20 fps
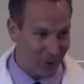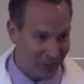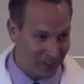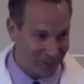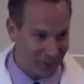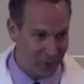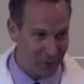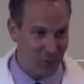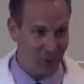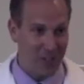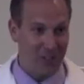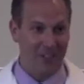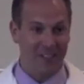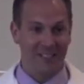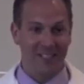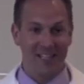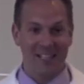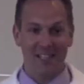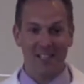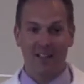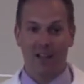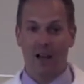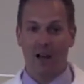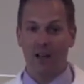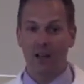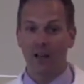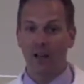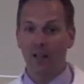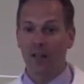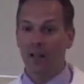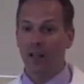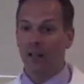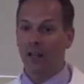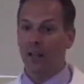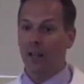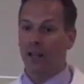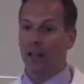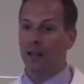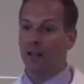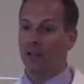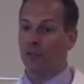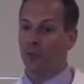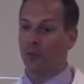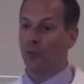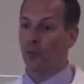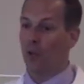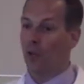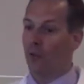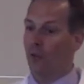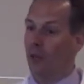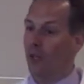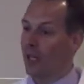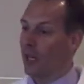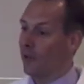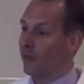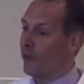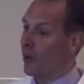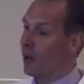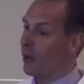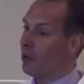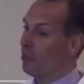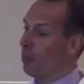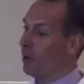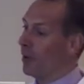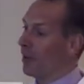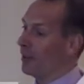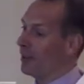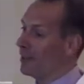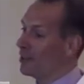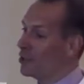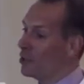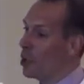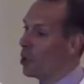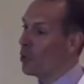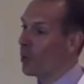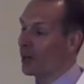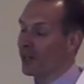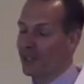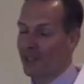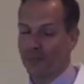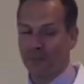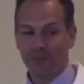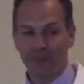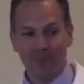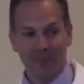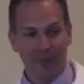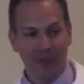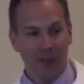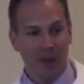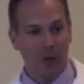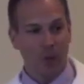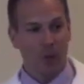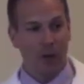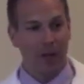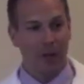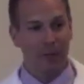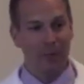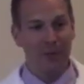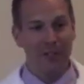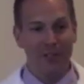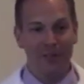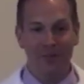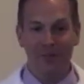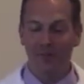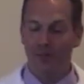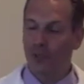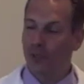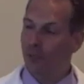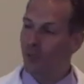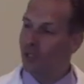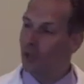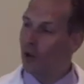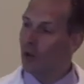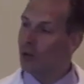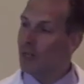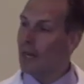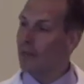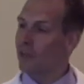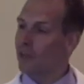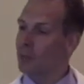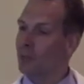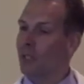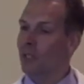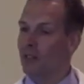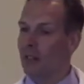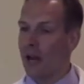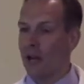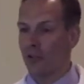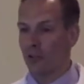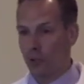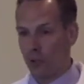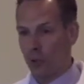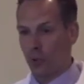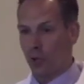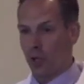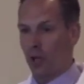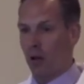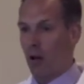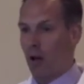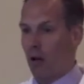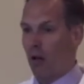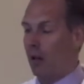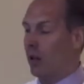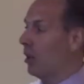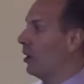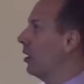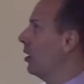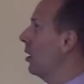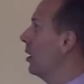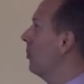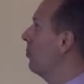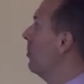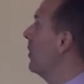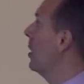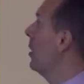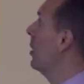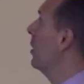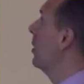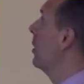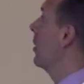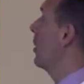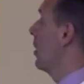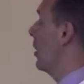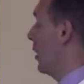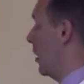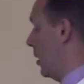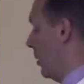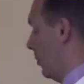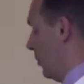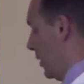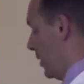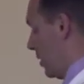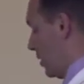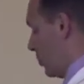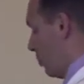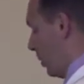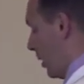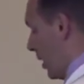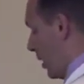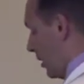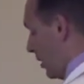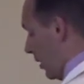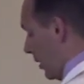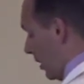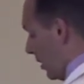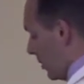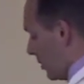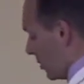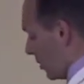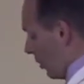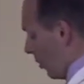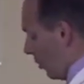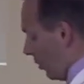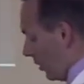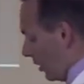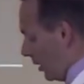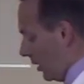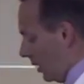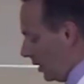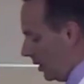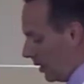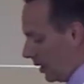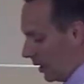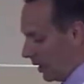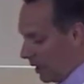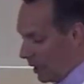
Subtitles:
oil to do all our testing on. And if you can't find any blood, it's nowhere. Well, we know that to be not true at all, because blood is only